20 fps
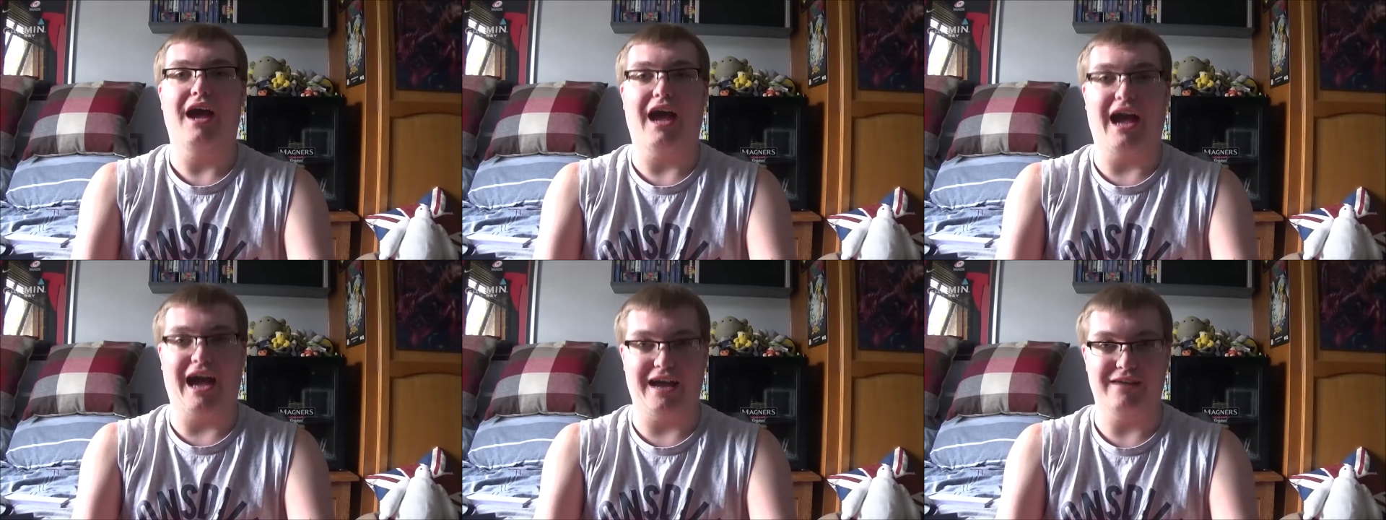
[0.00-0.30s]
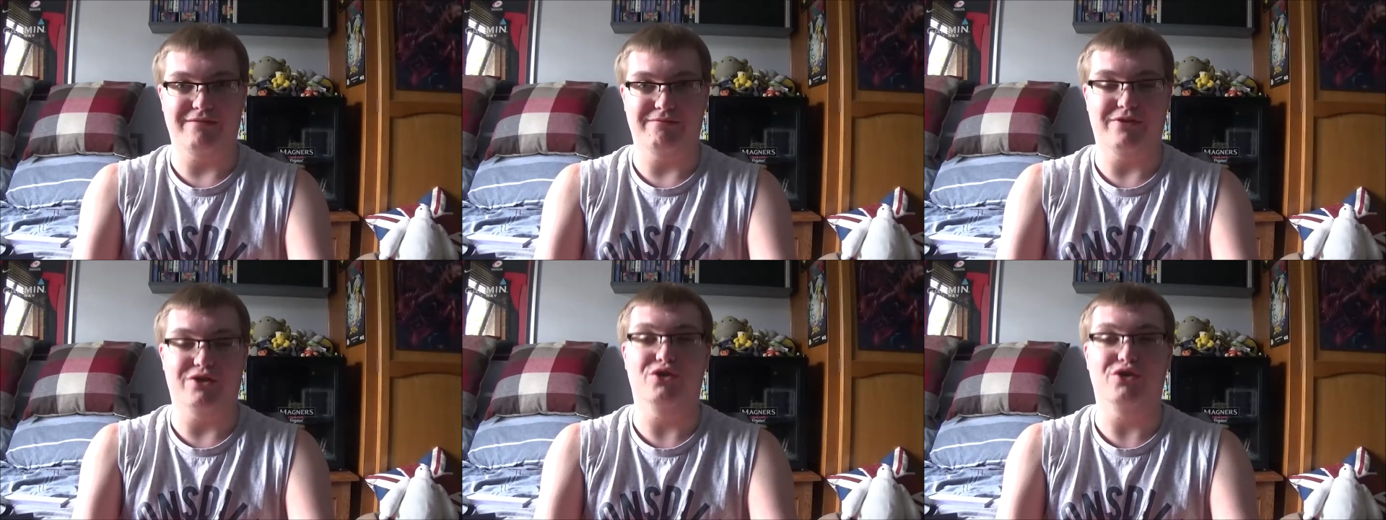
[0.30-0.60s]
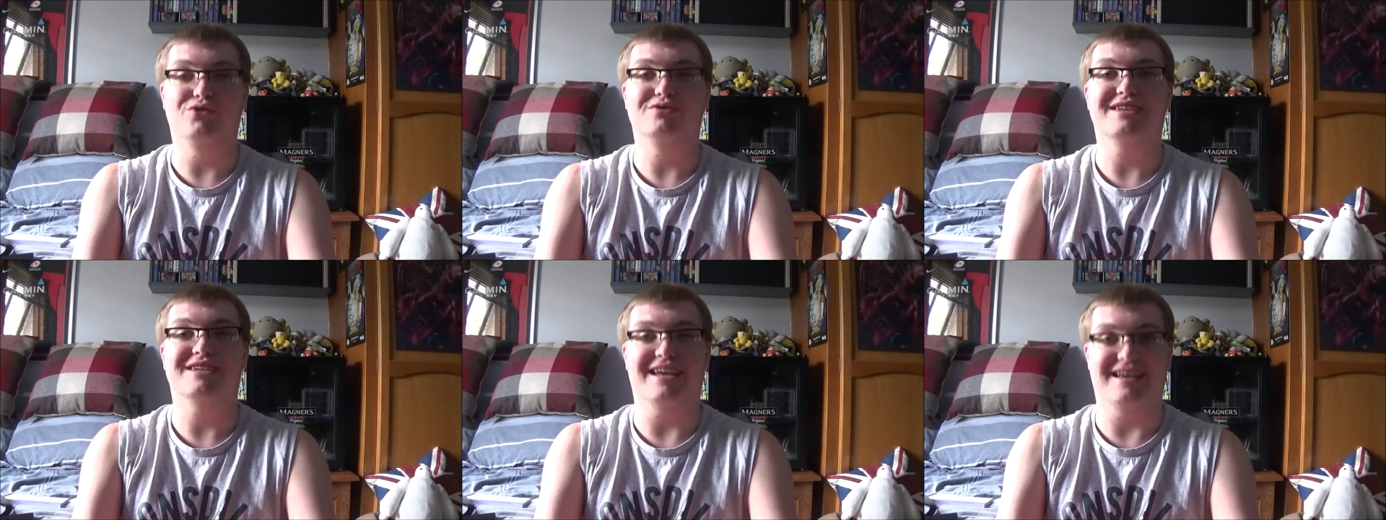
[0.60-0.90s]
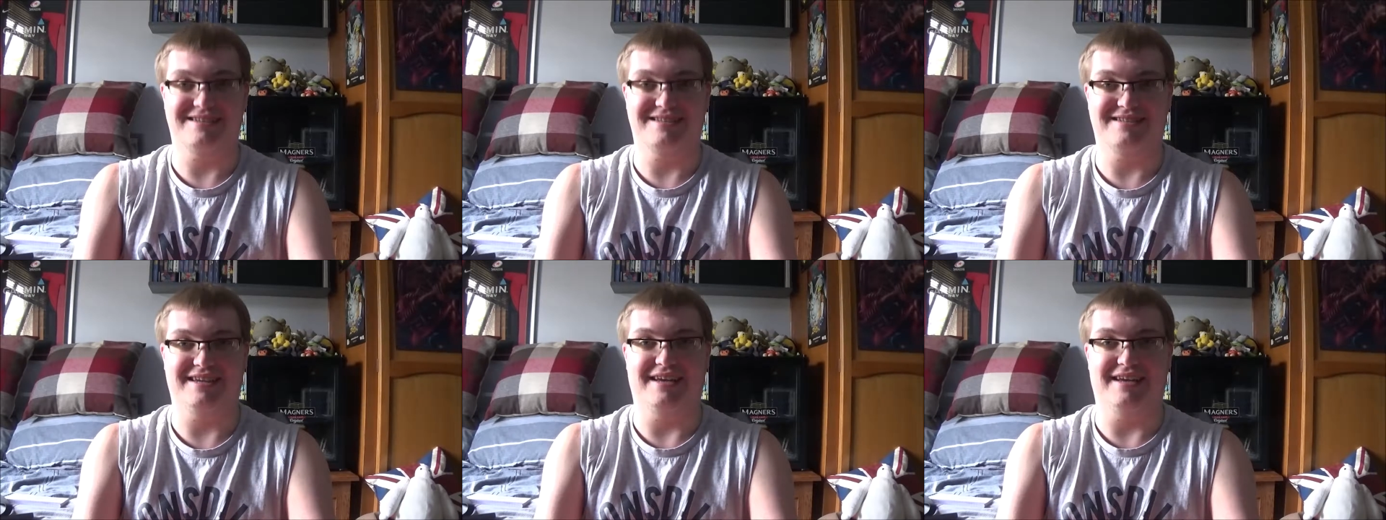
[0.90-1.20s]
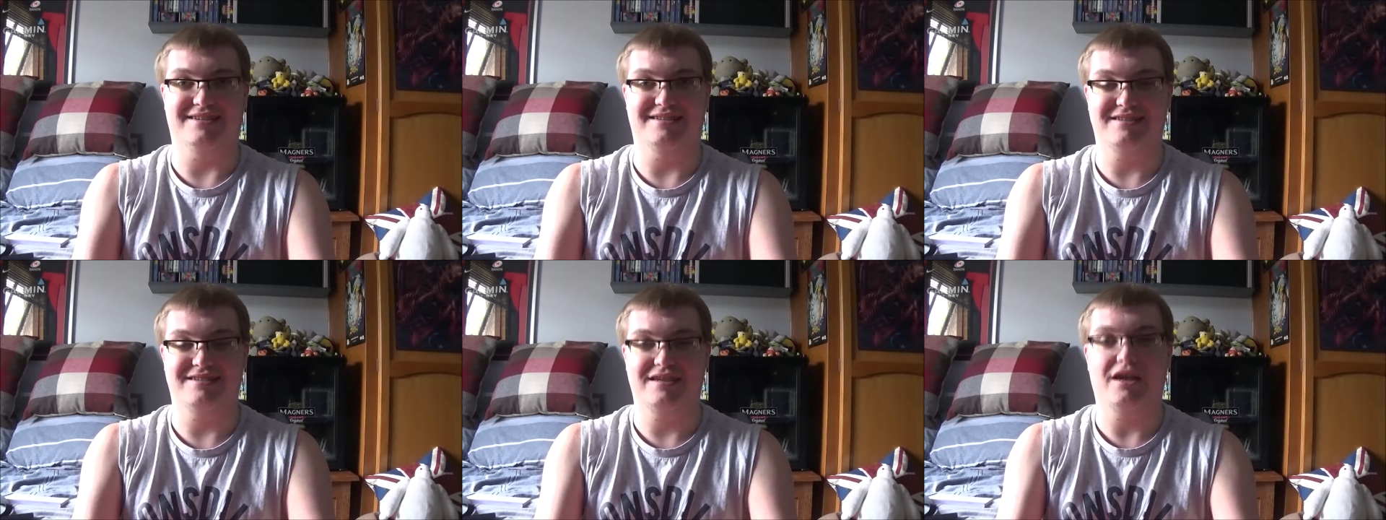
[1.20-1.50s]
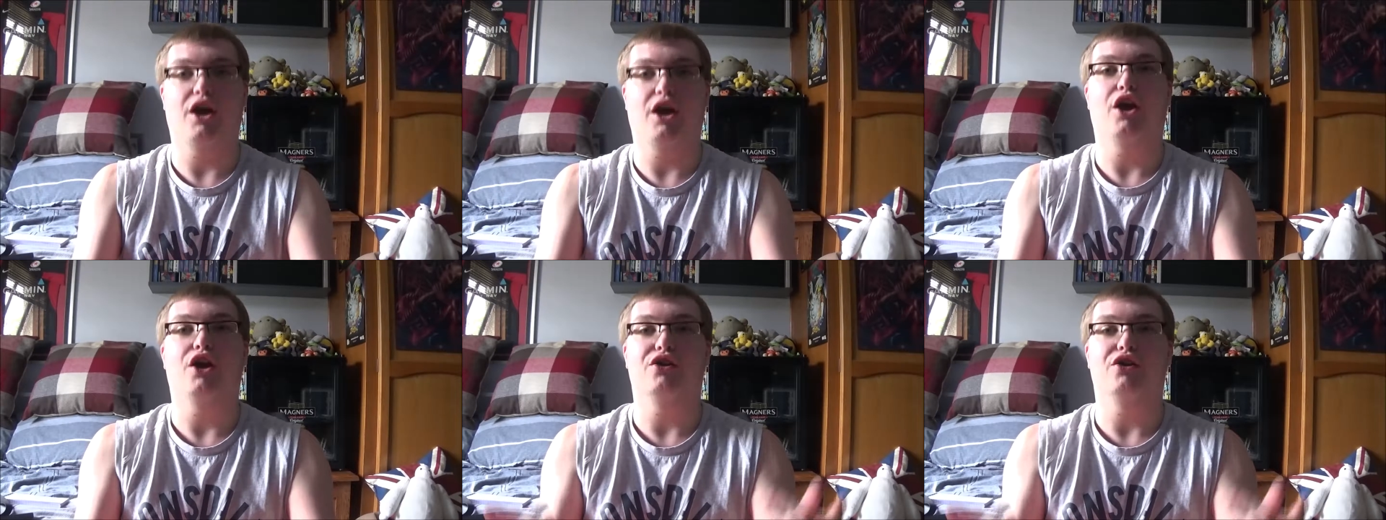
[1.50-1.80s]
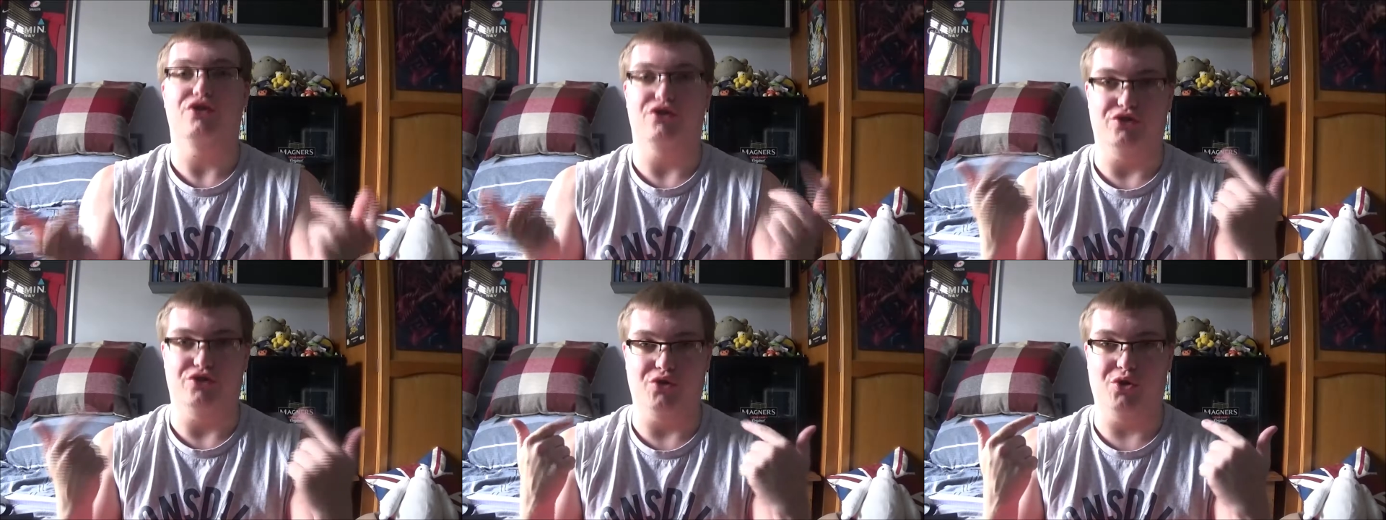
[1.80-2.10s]
And the news is this:
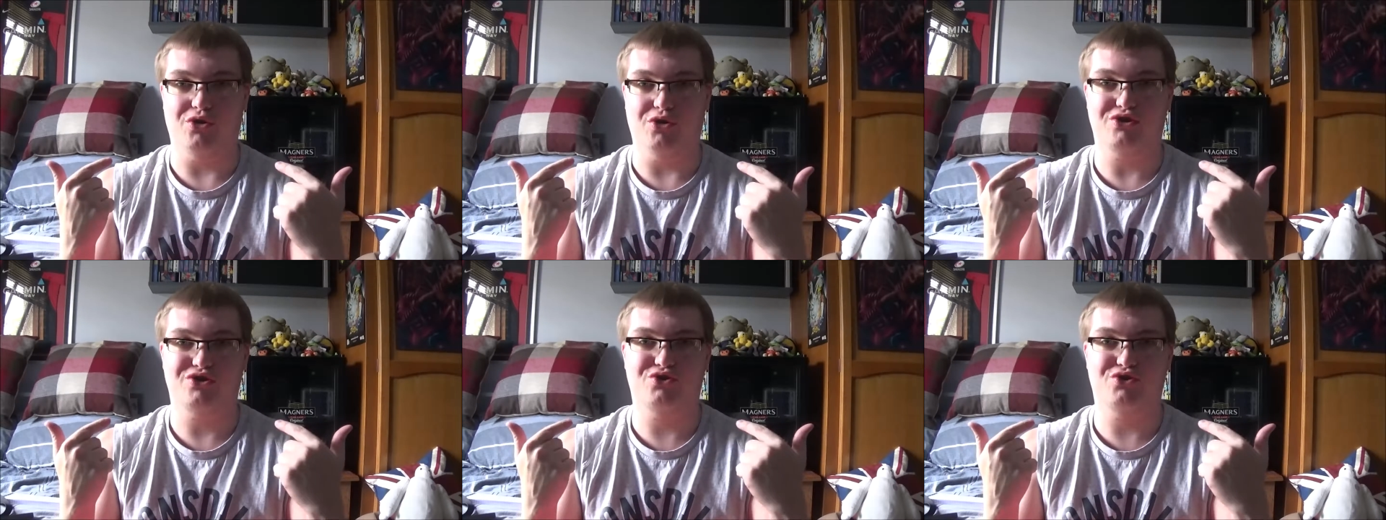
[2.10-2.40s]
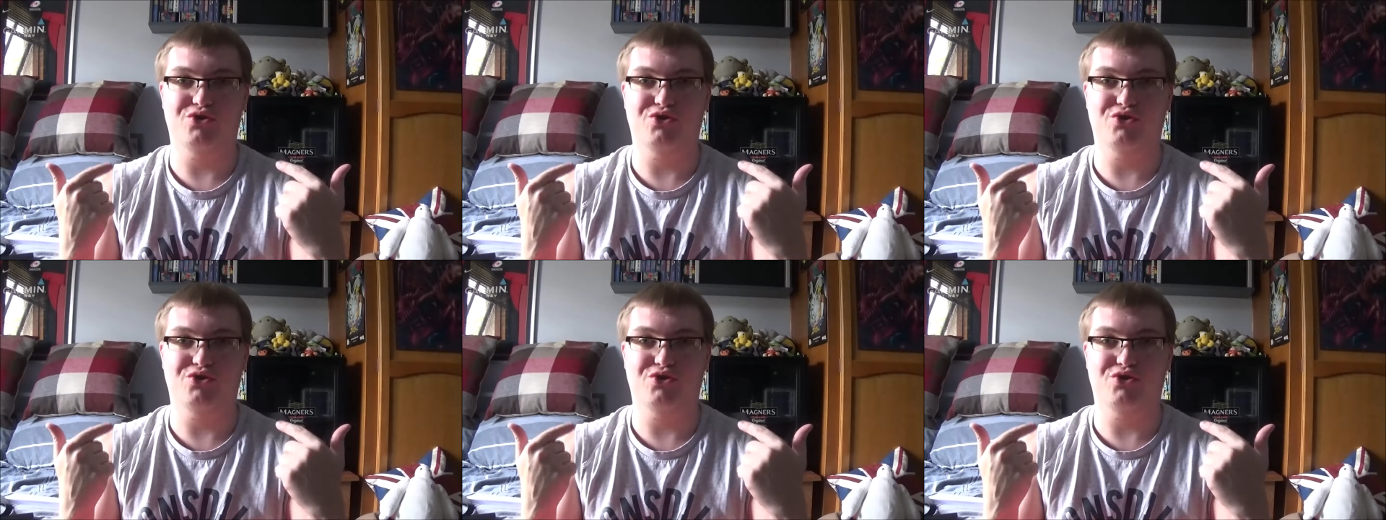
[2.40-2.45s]
yours